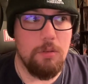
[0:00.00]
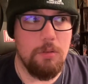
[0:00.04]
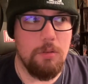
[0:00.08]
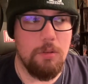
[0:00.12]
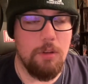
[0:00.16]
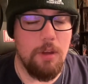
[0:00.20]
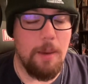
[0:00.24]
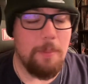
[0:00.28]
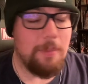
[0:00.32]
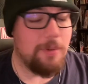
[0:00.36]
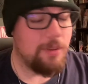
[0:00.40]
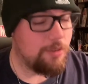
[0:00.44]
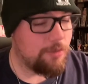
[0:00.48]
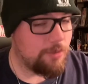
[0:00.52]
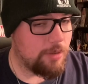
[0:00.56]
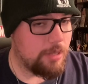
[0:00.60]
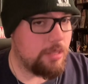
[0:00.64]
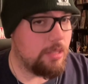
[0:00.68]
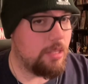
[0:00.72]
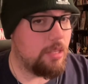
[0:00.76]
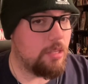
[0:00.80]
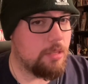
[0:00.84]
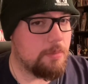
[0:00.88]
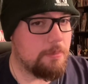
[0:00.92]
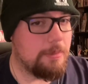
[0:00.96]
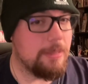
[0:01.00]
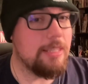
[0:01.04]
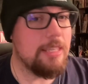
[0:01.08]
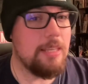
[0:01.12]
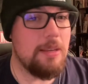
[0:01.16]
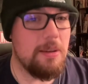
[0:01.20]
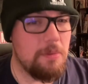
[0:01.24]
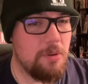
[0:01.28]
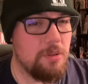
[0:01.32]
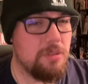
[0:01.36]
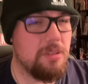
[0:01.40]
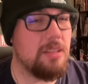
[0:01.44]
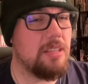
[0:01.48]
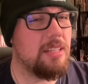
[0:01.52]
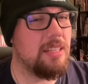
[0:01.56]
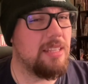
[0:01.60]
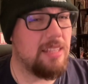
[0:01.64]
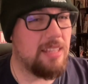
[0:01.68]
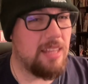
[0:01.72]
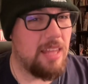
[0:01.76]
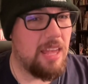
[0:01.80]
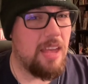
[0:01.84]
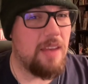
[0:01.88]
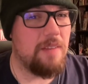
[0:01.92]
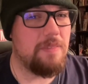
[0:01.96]
I'm going to read this, but then I'm most likely
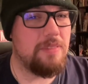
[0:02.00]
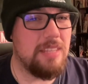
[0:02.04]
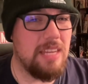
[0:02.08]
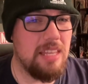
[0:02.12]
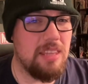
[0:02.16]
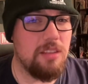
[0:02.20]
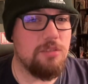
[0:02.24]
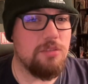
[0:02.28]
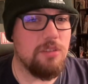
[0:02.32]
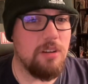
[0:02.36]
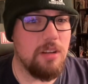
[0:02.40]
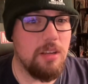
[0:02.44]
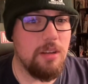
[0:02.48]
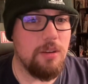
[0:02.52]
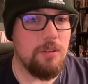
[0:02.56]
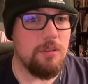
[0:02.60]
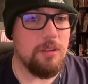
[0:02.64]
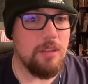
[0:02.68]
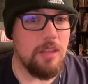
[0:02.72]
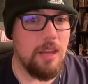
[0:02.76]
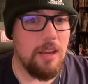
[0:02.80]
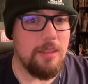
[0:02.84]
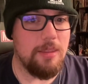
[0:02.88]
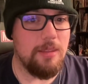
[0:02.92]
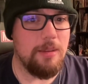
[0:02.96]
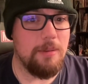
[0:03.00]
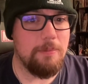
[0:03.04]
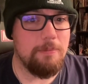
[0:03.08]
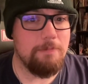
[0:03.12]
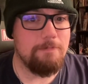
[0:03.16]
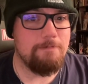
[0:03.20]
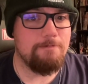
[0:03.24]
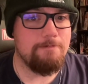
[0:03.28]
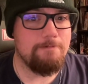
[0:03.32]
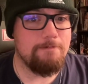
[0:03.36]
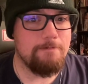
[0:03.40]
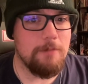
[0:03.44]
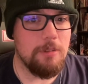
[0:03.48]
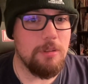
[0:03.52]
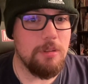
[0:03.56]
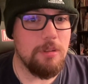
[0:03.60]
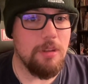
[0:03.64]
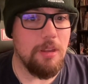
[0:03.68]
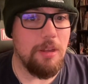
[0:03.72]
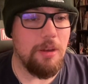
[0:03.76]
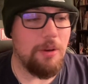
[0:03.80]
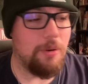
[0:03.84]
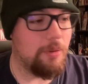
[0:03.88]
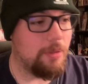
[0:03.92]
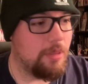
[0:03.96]
going to have Danny Trejo sign it.
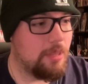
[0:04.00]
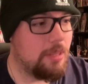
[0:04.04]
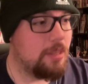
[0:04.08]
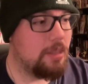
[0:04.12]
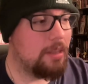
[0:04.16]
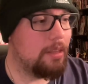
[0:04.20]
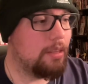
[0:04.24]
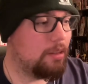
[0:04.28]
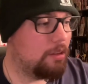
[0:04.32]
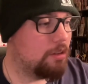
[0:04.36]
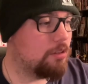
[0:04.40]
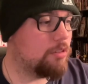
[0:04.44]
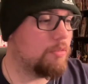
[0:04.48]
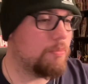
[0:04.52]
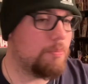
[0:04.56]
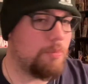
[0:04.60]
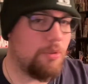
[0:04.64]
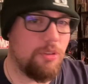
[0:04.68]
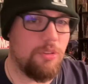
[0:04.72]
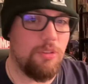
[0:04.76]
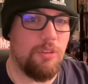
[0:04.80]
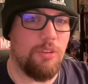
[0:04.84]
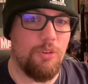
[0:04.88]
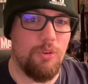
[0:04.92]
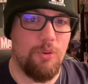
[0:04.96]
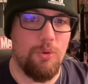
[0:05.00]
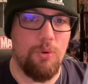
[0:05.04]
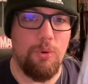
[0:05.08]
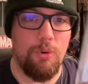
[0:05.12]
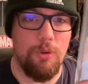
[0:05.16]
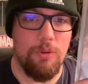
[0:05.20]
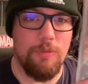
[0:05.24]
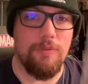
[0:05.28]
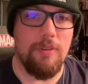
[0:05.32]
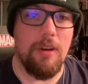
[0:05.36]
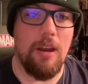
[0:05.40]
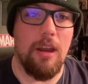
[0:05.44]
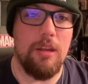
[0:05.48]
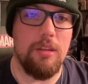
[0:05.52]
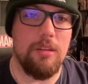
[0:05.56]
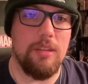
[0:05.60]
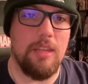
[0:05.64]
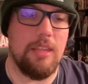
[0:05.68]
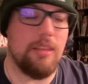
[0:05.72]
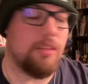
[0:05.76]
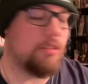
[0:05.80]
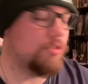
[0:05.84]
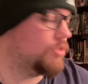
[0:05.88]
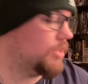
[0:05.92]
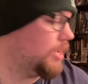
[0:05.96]
So this is one of the cooler finds
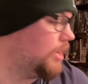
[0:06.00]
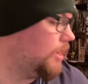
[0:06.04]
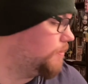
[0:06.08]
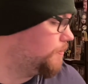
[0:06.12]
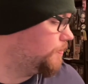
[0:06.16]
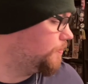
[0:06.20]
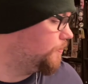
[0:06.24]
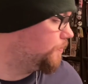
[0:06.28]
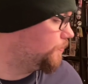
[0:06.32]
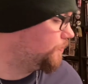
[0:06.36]
at the shop.